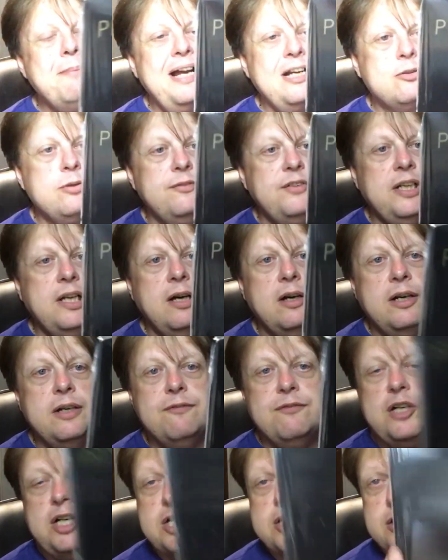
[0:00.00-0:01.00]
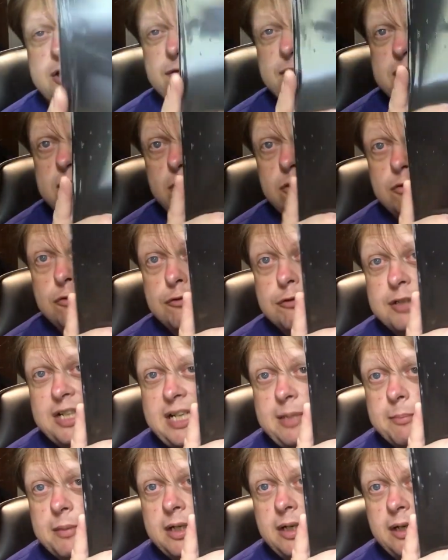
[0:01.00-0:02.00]
backed with a live version of the song
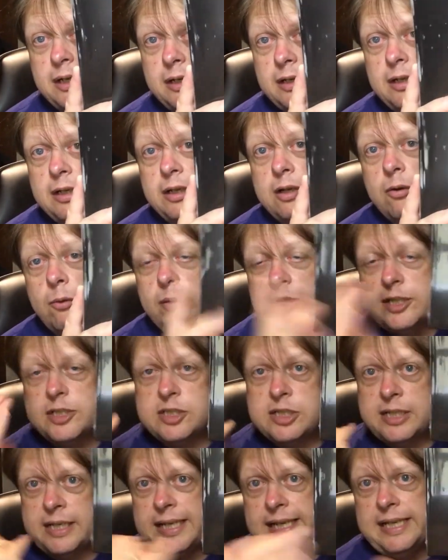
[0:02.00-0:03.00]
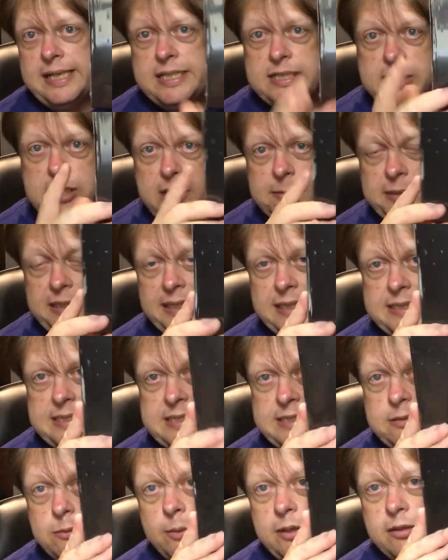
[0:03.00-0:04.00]
Dreamer, which he
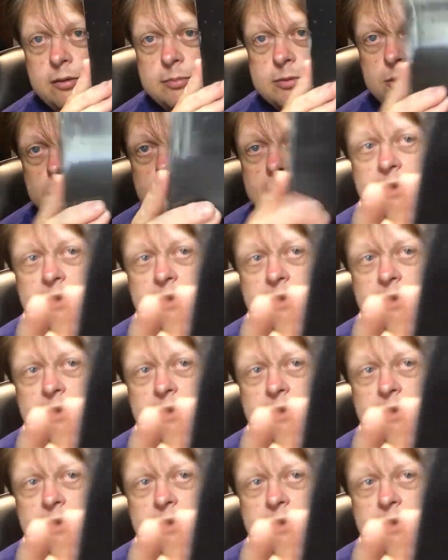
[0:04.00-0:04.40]
interpolated Welcome to